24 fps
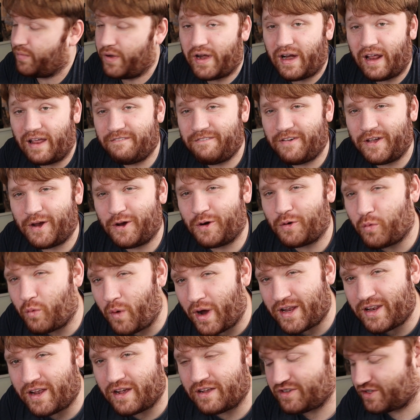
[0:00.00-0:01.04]
but I figured
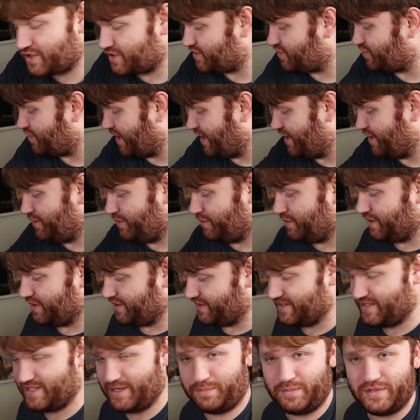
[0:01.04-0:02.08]
why not just try to
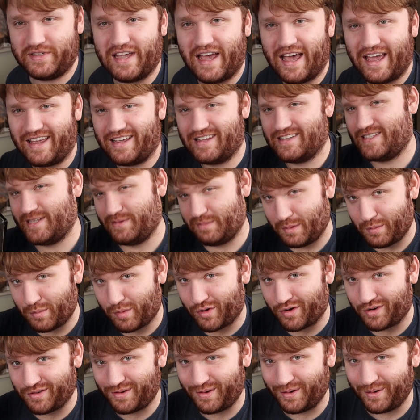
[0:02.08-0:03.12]
zip tie a
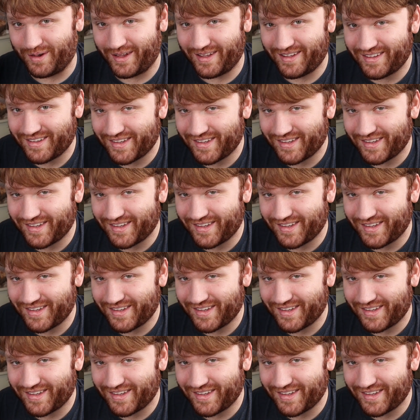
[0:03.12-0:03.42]
Zimaboard to it.